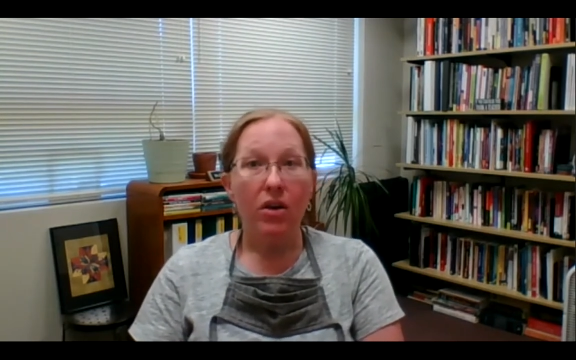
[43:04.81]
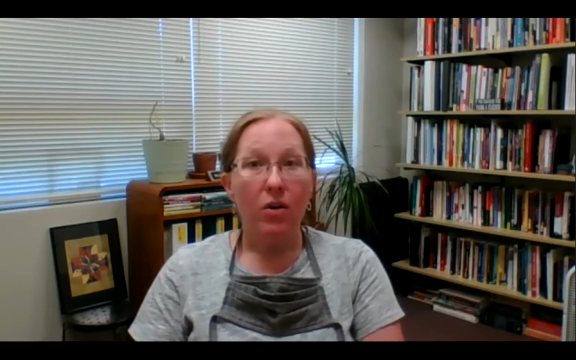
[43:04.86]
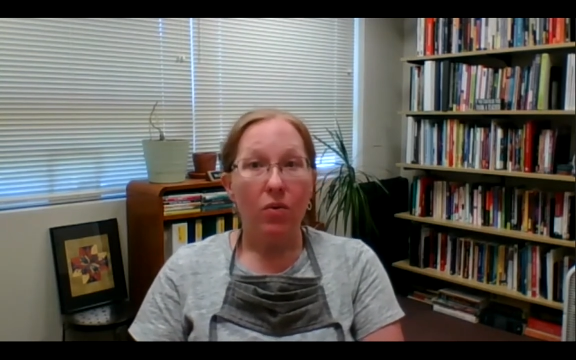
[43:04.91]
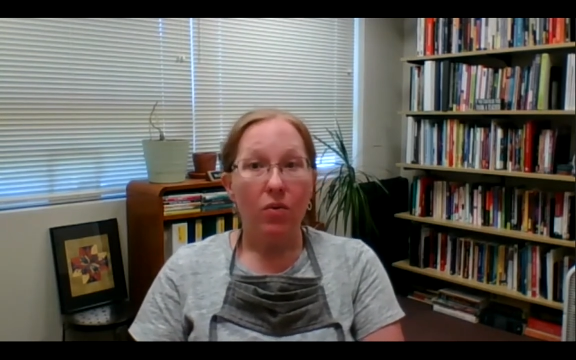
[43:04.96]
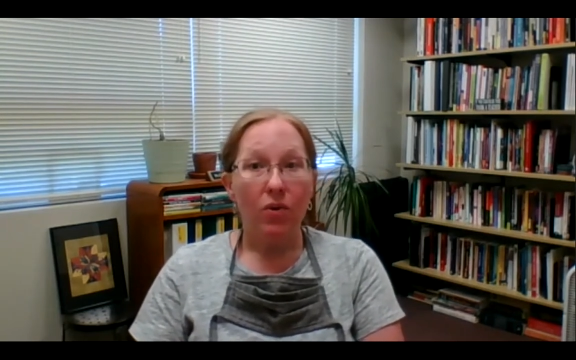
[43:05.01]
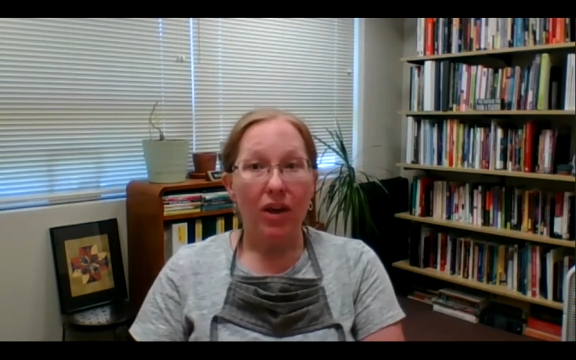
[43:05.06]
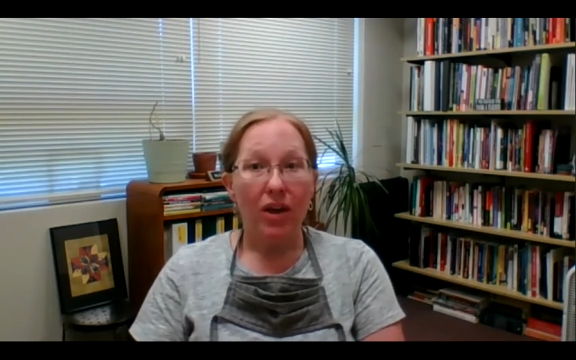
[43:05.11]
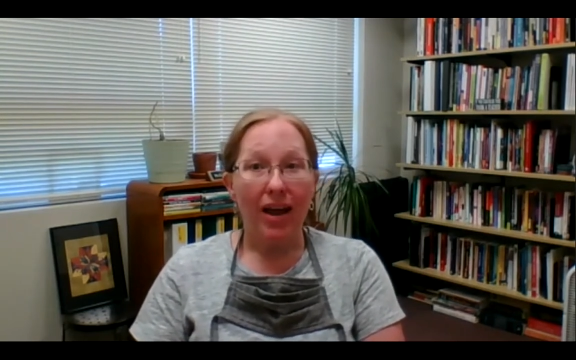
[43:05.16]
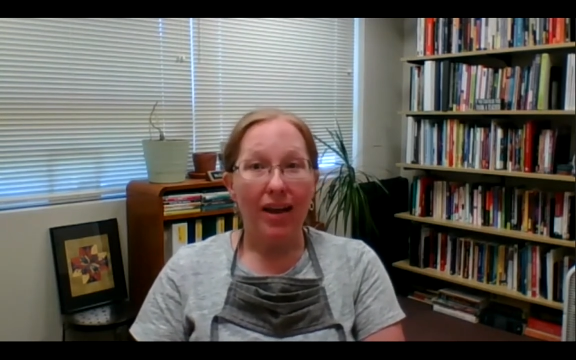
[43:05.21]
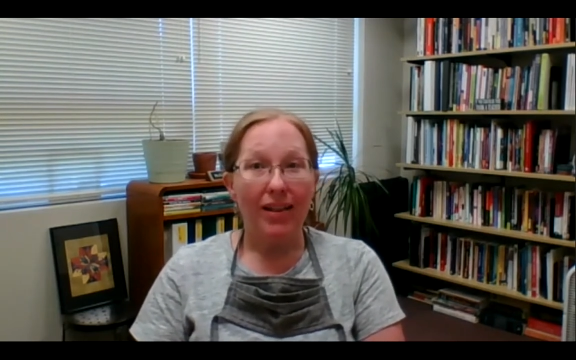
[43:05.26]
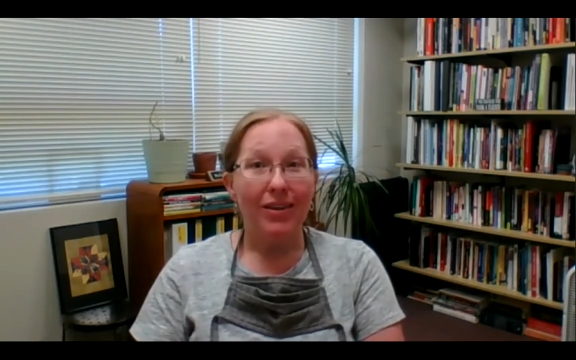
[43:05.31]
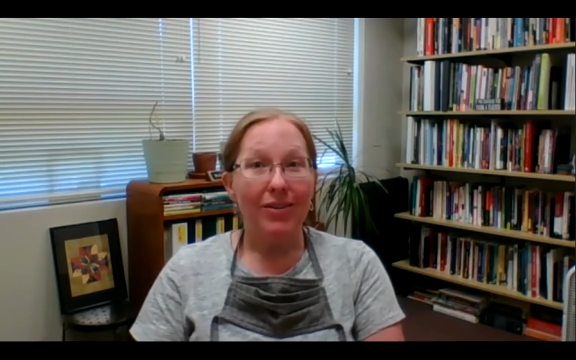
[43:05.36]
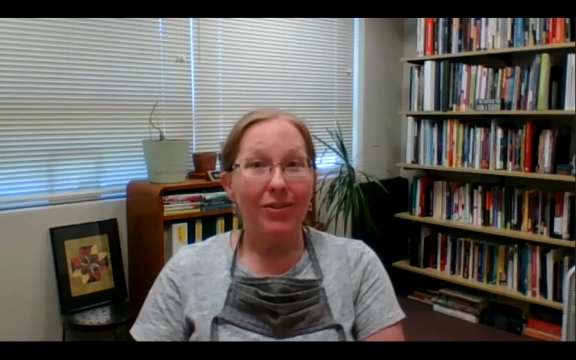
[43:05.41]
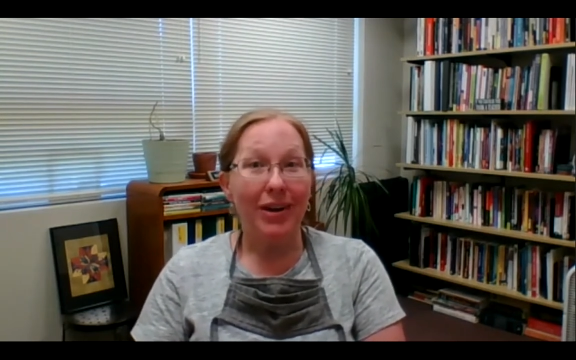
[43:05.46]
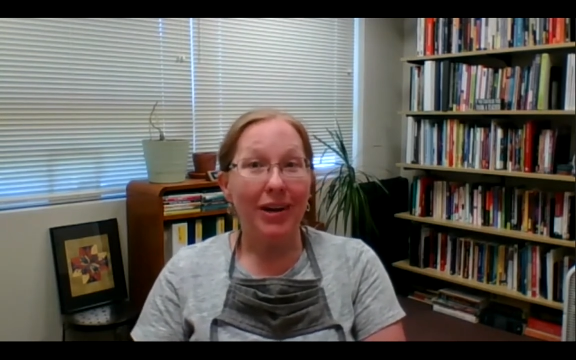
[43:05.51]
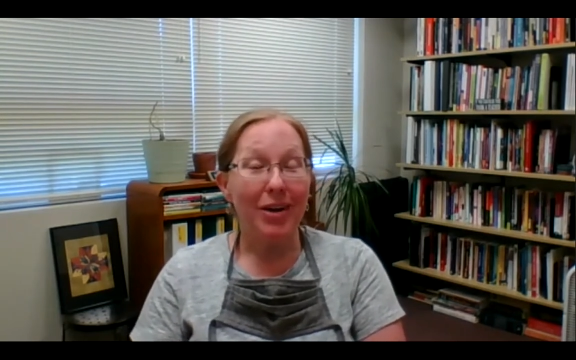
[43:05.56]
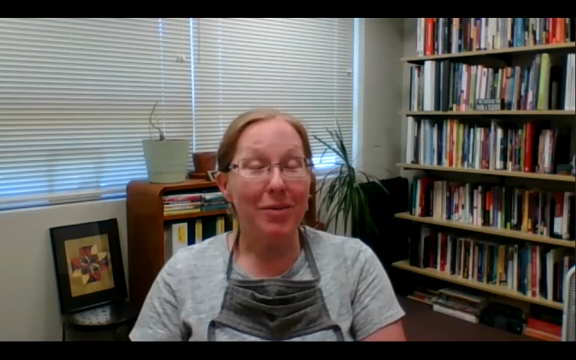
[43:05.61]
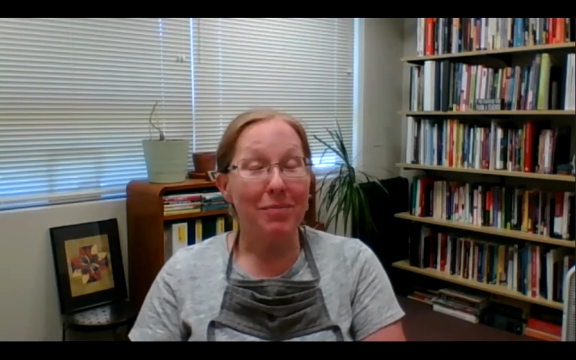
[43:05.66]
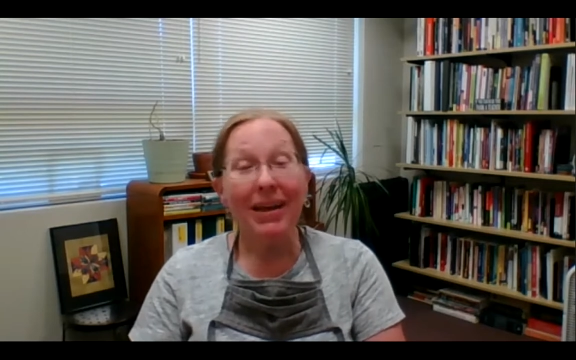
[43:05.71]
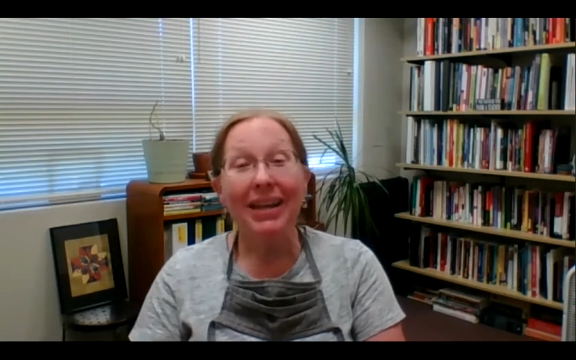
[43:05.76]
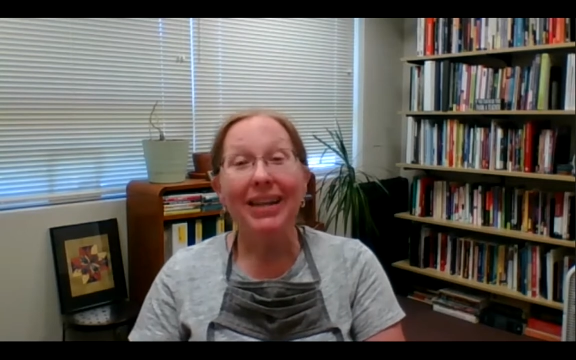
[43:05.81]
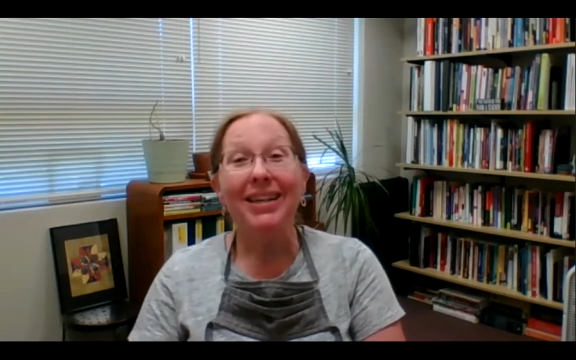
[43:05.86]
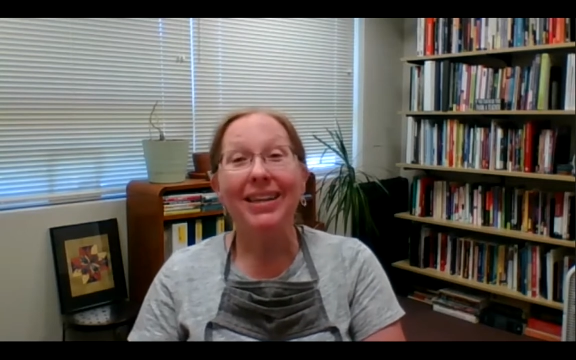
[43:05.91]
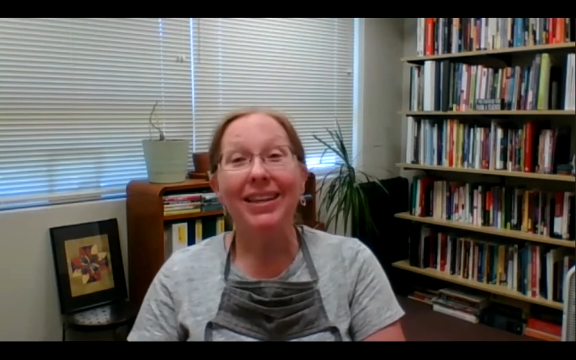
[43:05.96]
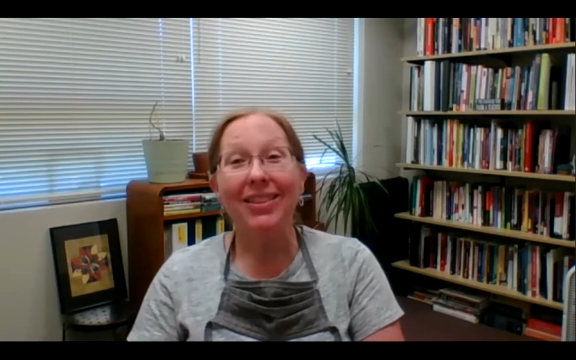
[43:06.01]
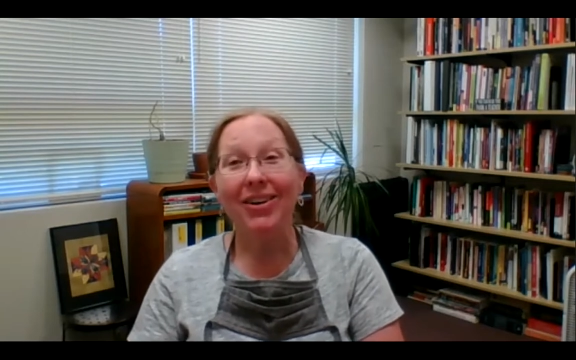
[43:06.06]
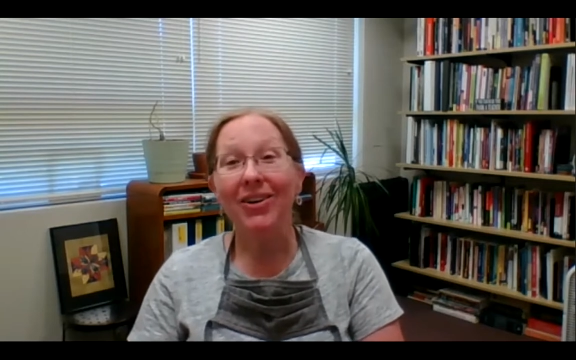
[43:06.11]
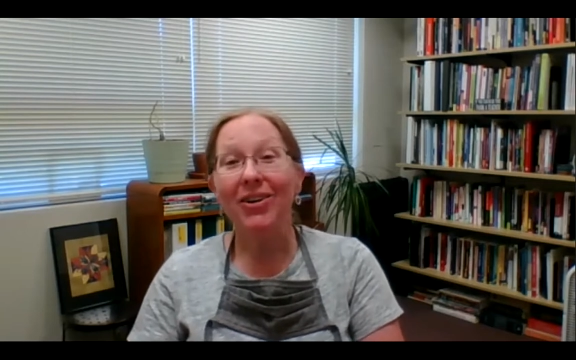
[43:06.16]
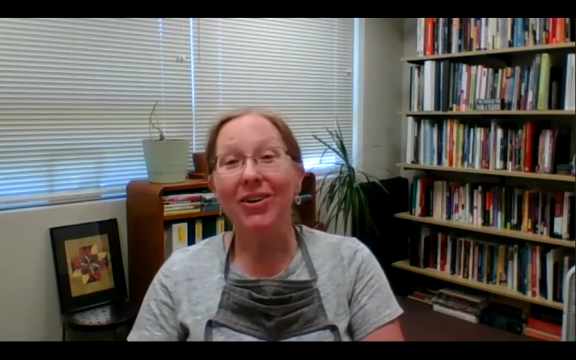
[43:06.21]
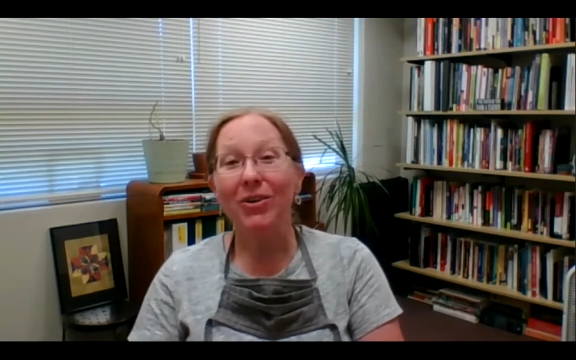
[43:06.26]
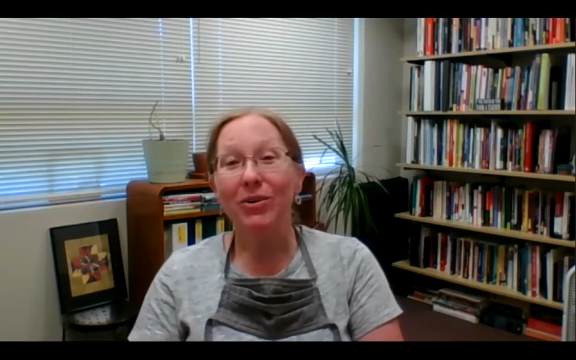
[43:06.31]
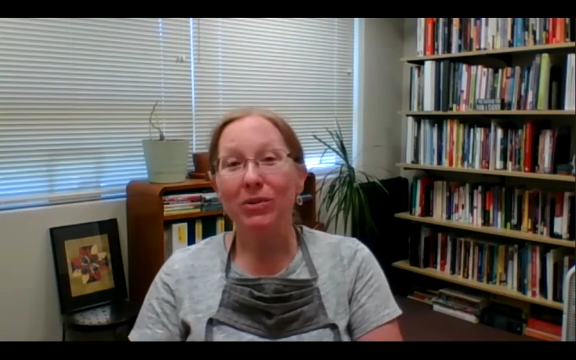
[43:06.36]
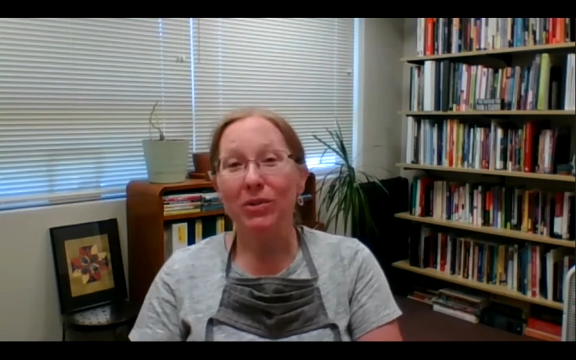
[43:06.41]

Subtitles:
We highly recommend it though,